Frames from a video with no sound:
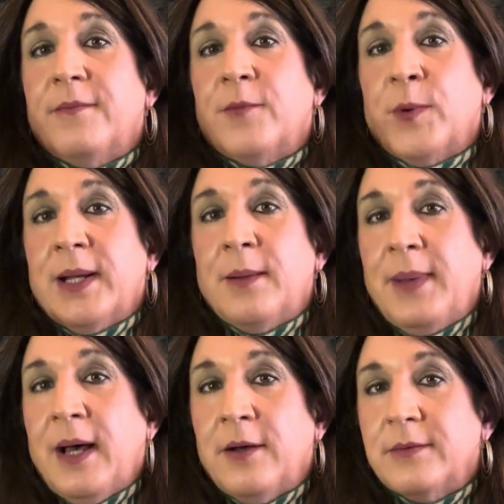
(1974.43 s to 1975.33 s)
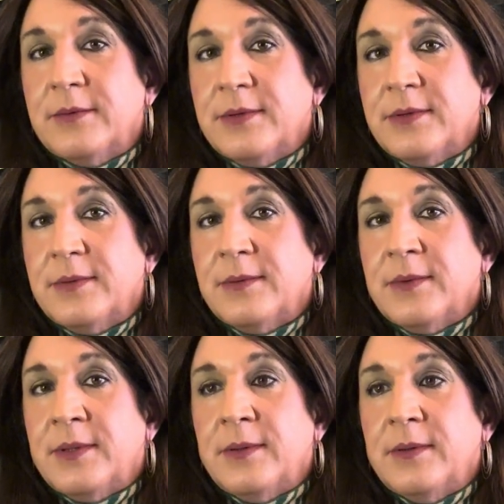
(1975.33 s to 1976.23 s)
read about
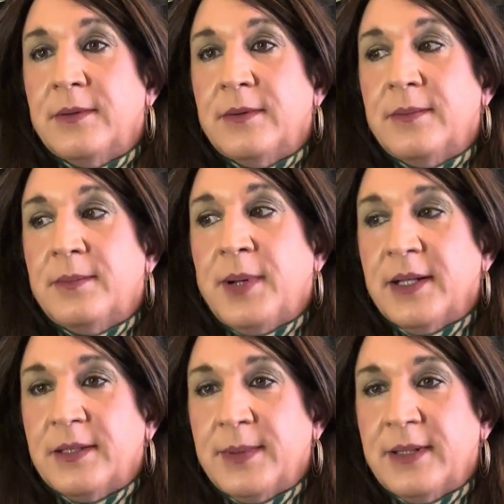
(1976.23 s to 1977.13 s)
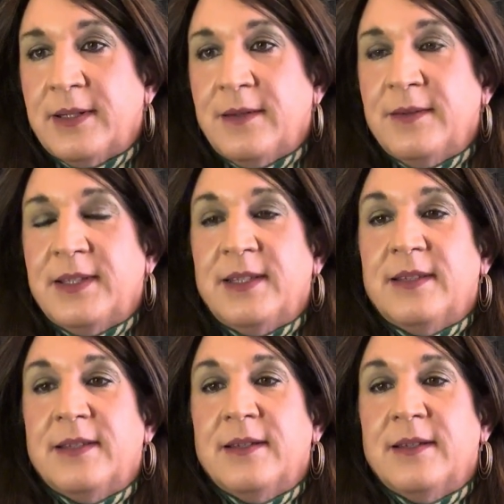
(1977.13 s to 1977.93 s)
the possibilities of these